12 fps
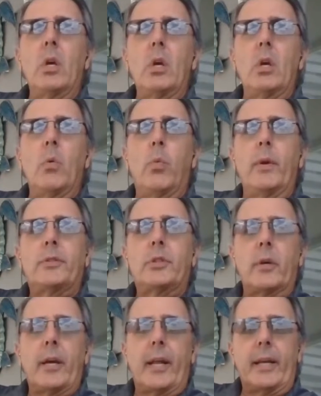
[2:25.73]
we
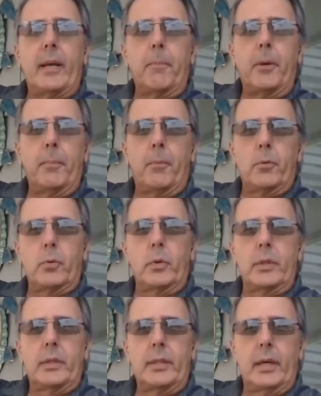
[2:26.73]
still got to get people to
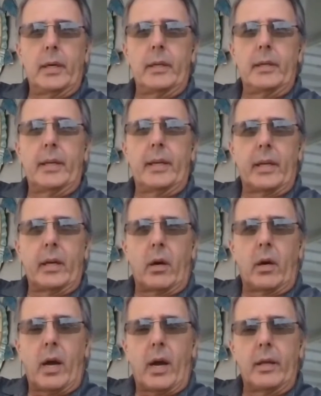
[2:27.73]
attend to get
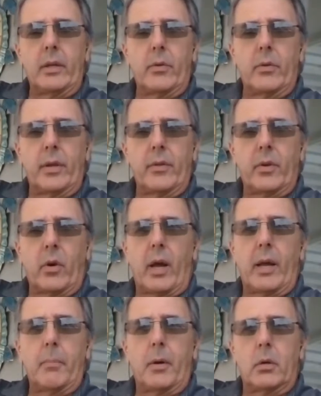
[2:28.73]
get their
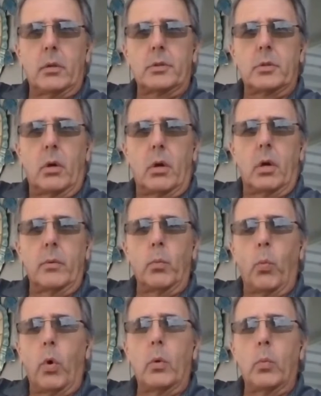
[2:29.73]
eyeballs
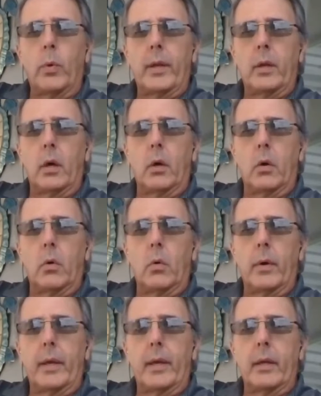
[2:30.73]
on what we
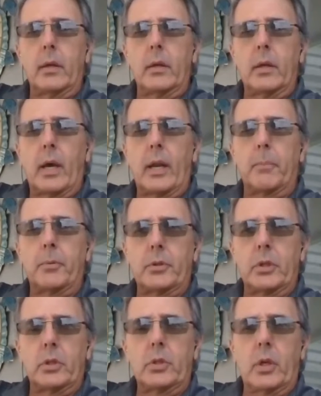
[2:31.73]
know and kind of
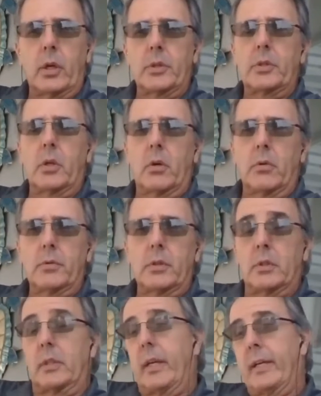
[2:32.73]
position ourselves
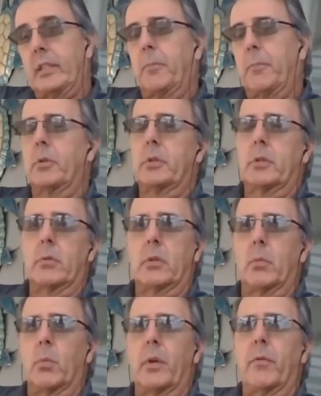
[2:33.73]
as the experts
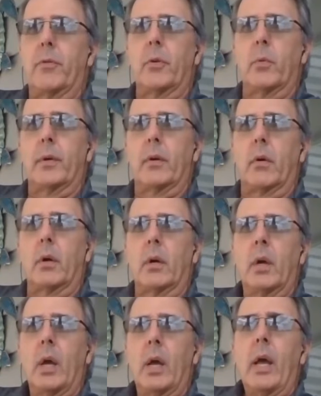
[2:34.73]
that we feel we are.
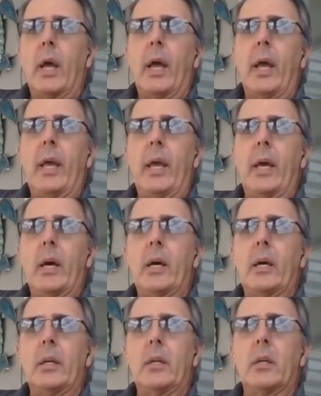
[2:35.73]

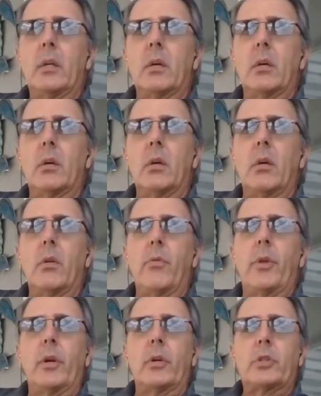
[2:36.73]
And
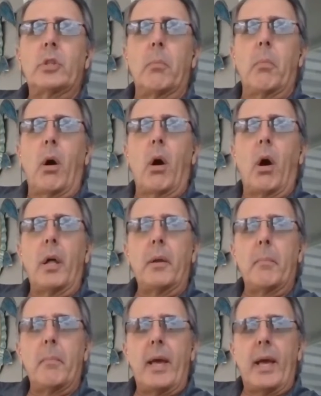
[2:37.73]
there's some
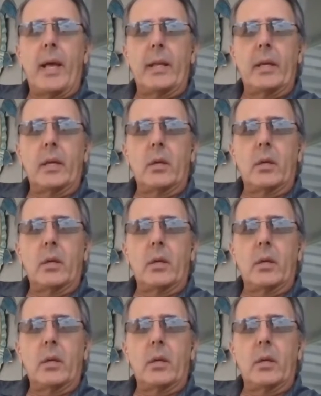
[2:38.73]
automatic